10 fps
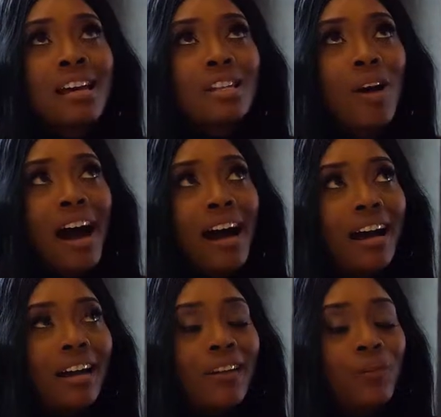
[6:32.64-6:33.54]
So
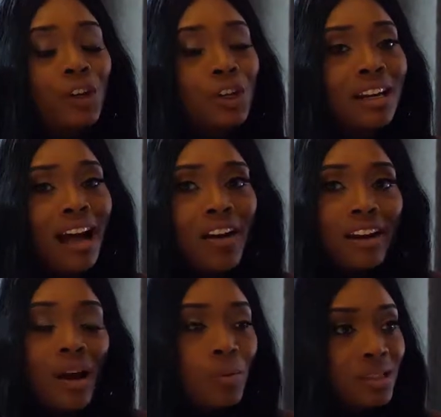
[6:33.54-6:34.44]
I figured it out,
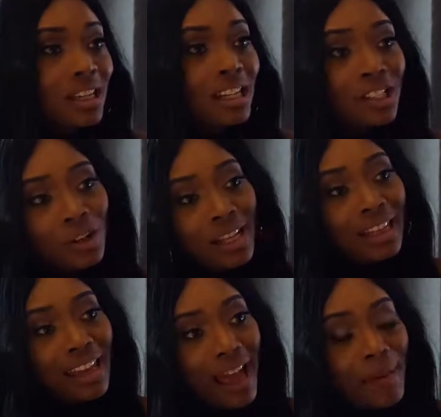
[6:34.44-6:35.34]
and I went to intern at
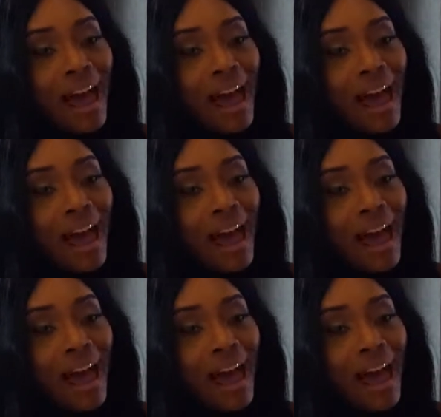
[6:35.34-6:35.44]
the Gap.